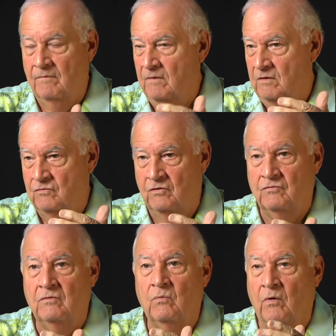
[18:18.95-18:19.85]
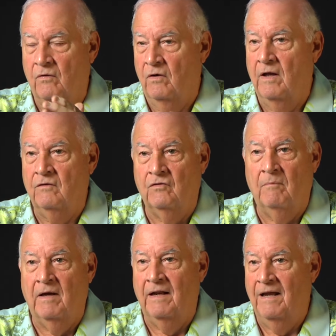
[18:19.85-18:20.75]
That's just whether or not
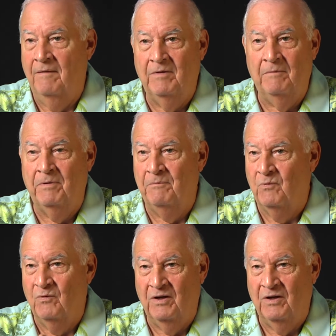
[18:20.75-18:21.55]
somebody, how many people want